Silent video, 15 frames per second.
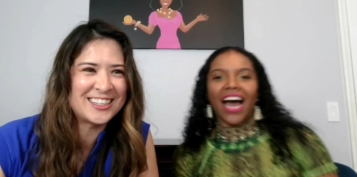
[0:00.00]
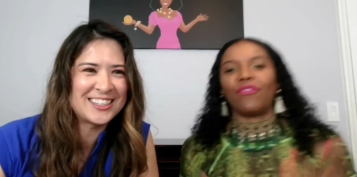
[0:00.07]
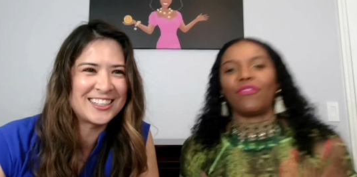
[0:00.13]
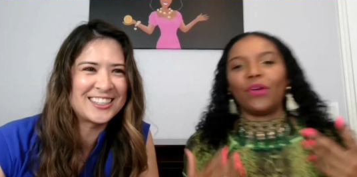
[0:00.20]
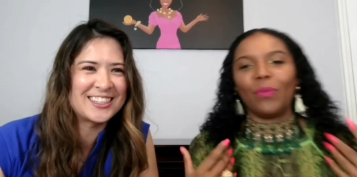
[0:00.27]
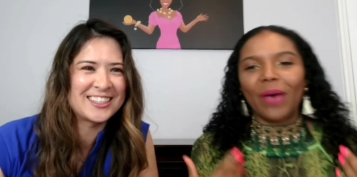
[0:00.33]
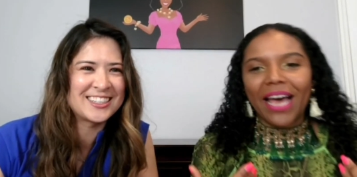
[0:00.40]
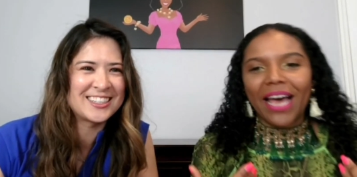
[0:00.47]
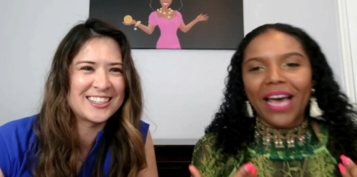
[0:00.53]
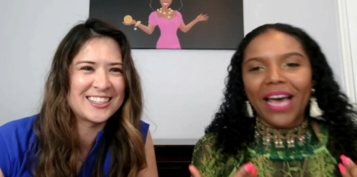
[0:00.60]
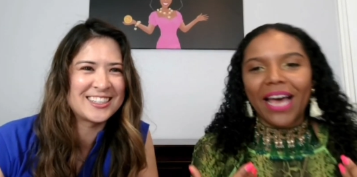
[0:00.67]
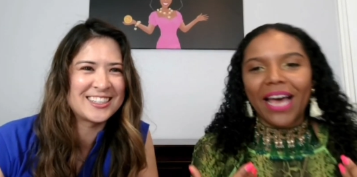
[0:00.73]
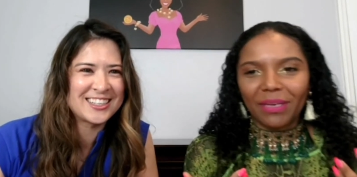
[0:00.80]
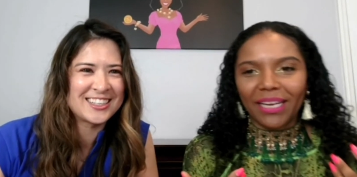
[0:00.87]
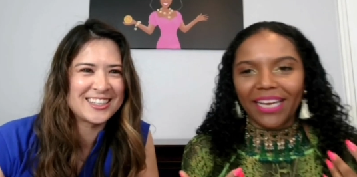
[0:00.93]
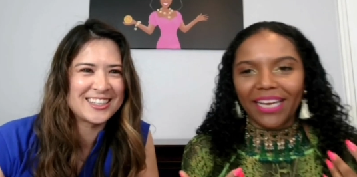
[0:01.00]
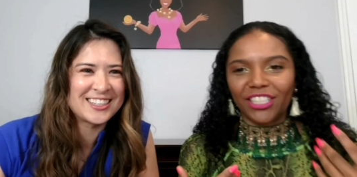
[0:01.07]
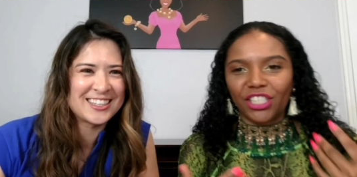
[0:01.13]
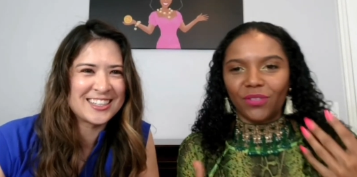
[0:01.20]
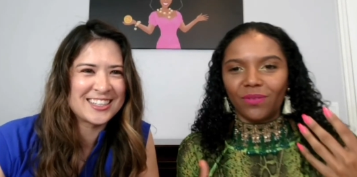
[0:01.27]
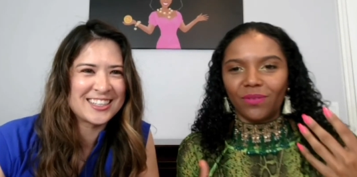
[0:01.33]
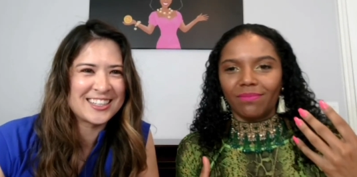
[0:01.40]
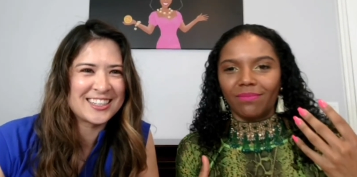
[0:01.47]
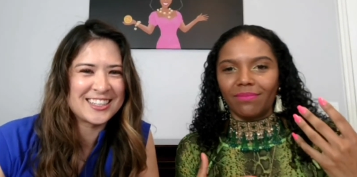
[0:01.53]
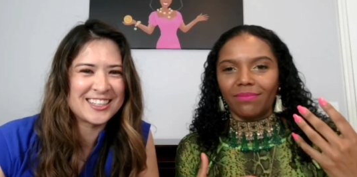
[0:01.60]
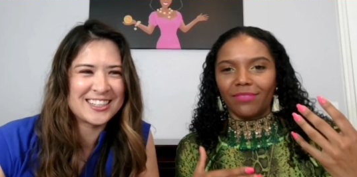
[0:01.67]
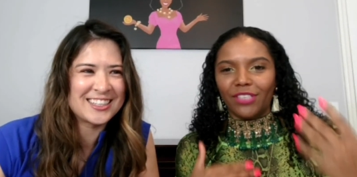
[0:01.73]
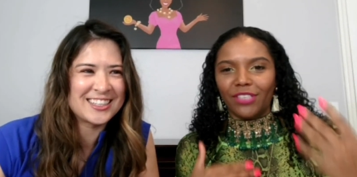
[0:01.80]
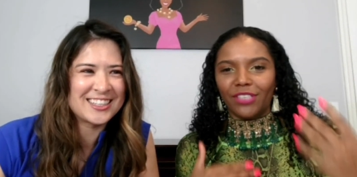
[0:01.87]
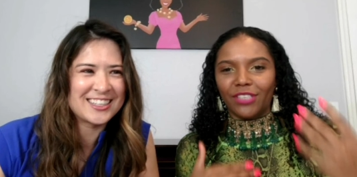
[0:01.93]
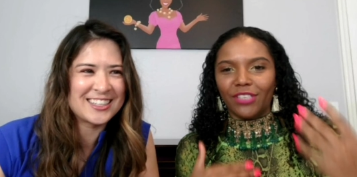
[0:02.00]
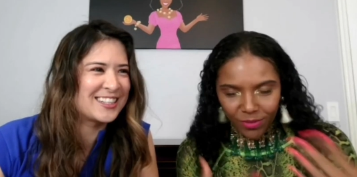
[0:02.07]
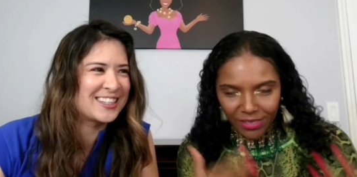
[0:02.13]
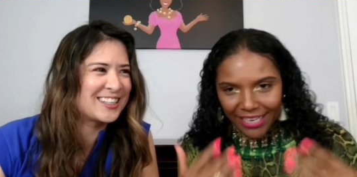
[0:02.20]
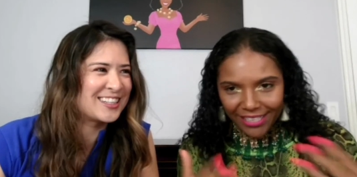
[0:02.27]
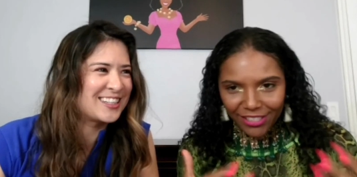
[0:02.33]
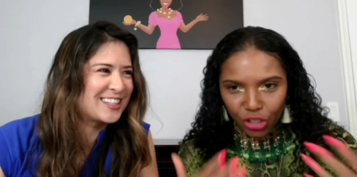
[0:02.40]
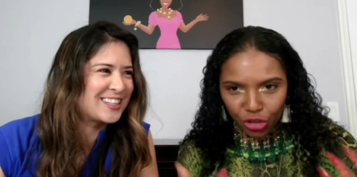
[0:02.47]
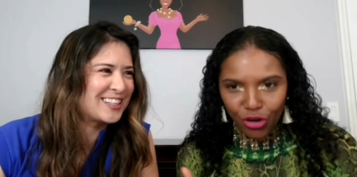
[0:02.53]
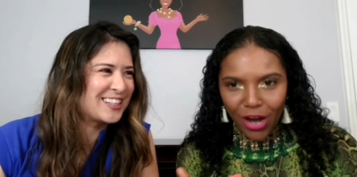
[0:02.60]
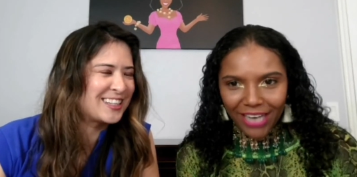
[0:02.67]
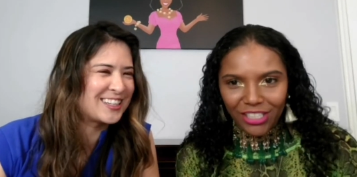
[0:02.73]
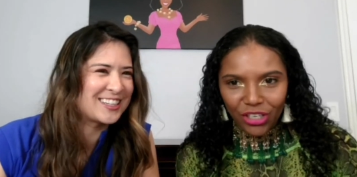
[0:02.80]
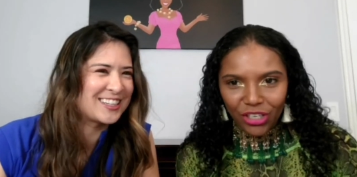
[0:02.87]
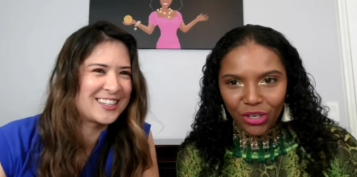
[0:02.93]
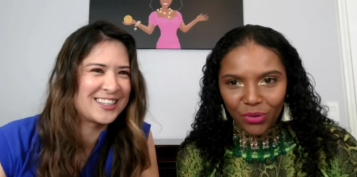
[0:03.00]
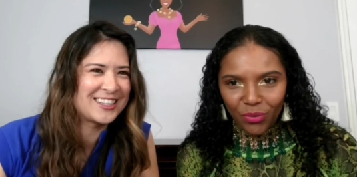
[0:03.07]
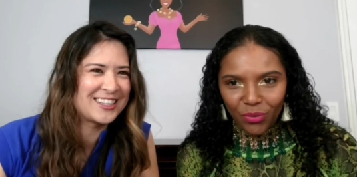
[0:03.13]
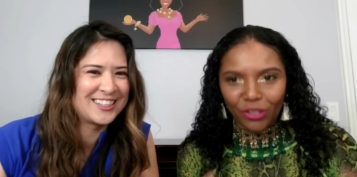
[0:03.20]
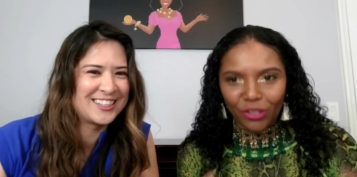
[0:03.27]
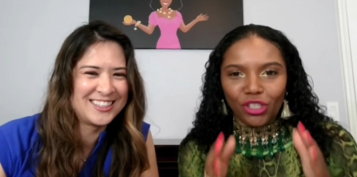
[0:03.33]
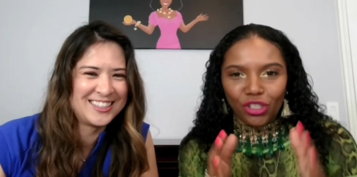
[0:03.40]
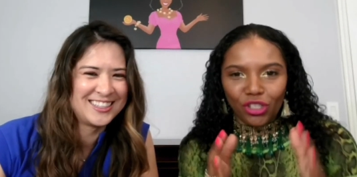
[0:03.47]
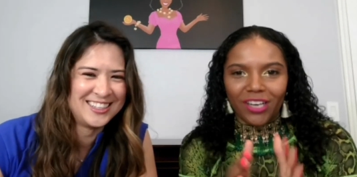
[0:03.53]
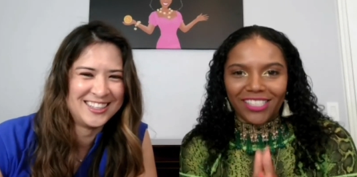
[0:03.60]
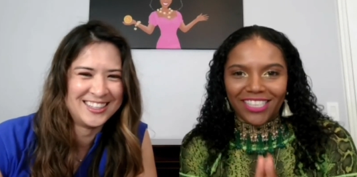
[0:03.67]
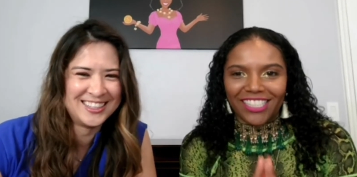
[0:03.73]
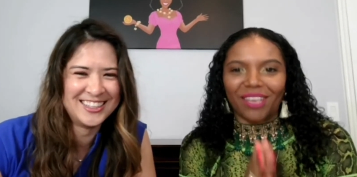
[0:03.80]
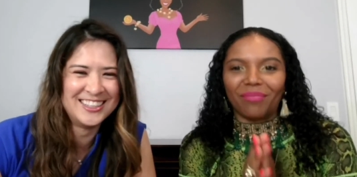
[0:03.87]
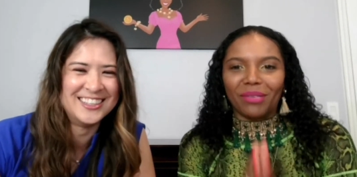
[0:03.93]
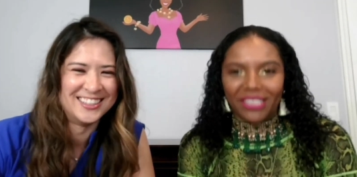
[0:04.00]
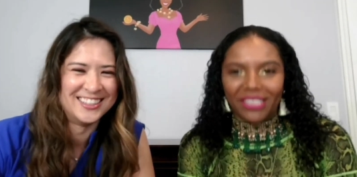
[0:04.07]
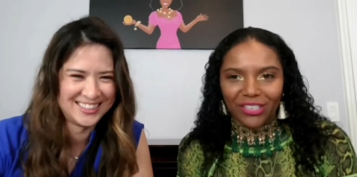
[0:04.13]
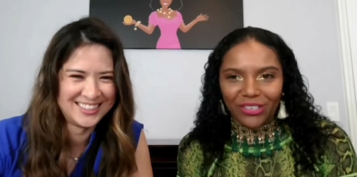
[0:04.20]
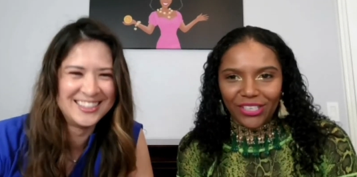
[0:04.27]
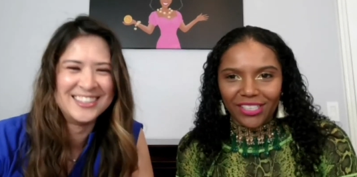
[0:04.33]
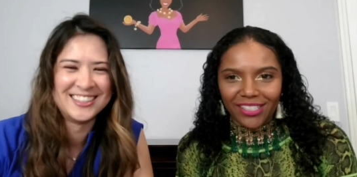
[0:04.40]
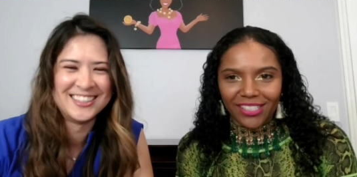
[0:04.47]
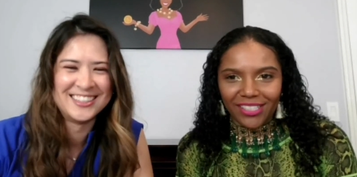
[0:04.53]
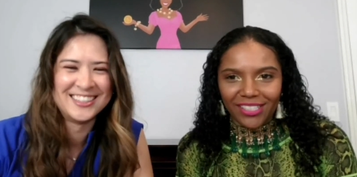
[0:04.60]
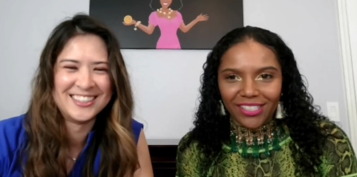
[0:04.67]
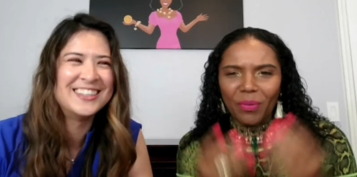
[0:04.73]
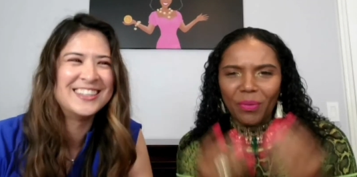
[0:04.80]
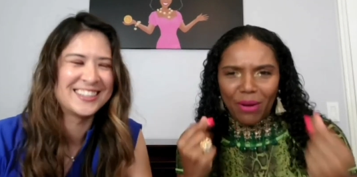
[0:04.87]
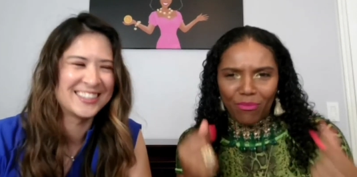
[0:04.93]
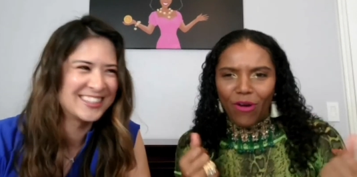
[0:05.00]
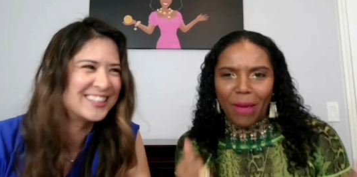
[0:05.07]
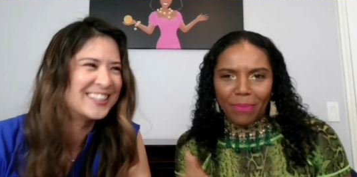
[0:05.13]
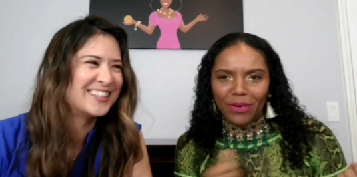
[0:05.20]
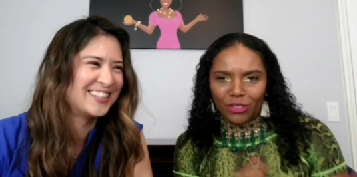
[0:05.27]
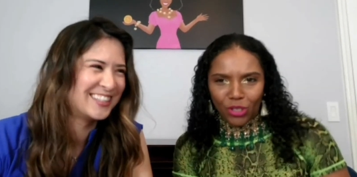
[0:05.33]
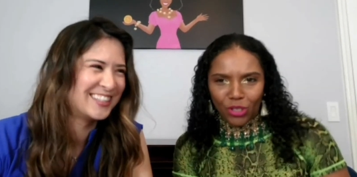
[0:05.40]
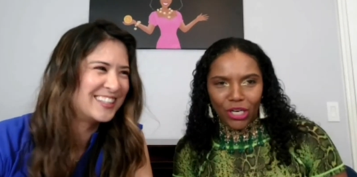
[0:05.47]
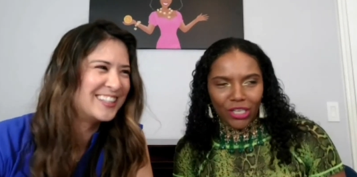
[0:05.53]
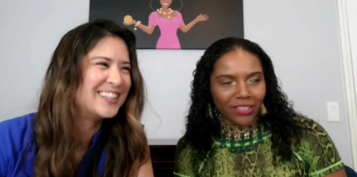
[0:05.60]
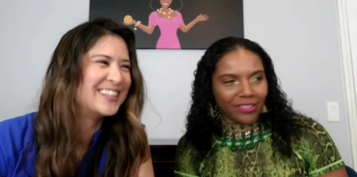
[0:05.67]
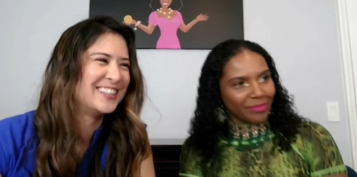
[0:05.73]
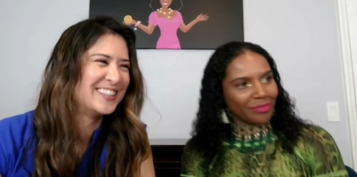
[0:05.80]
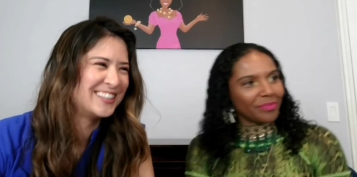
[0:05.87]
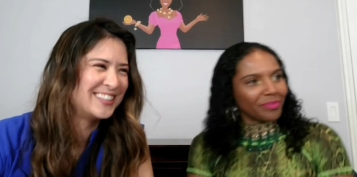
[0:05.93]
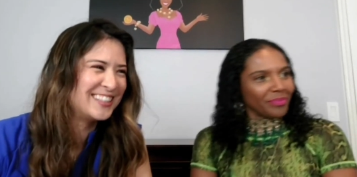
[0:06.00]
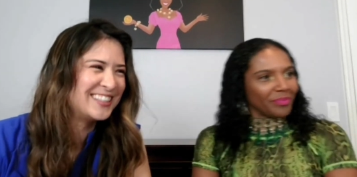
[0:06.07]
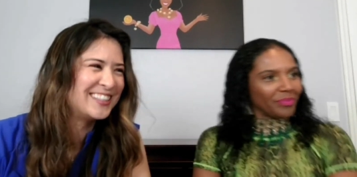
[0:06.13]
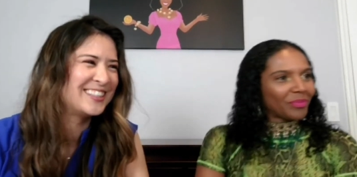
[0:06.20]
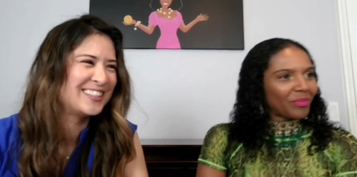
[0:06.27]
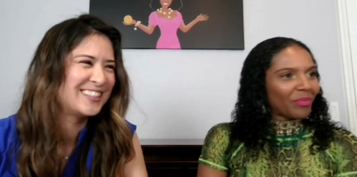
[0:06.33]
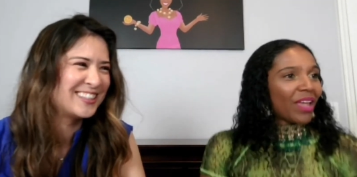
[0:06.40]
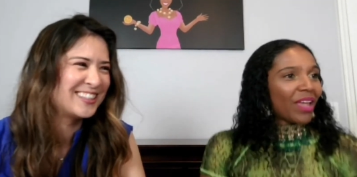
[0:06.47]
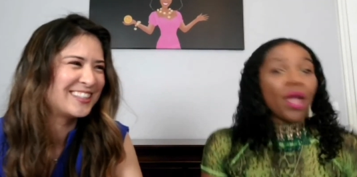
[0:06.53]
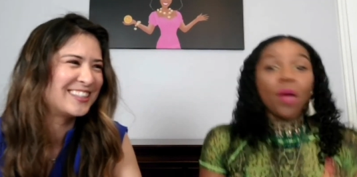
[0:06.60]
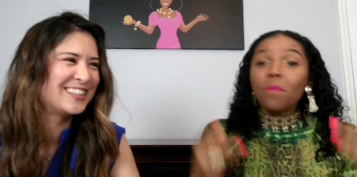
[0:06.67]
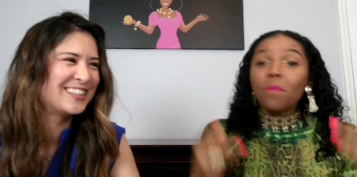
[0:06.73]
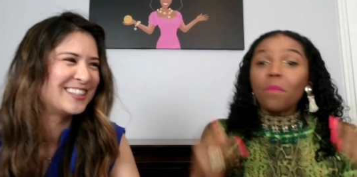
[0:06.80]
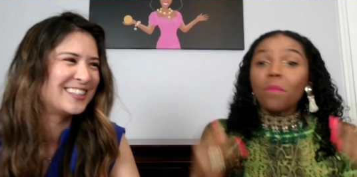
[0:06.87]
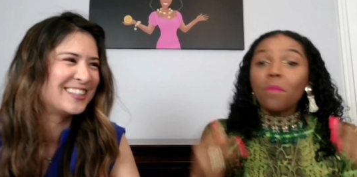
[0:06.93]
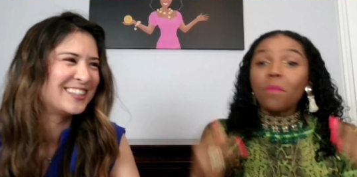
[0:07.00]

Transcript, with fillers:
Speaker 1: I feel bad when I'm like just like distracting her when she's trying to be up be serious, but I'm rapping a song. Money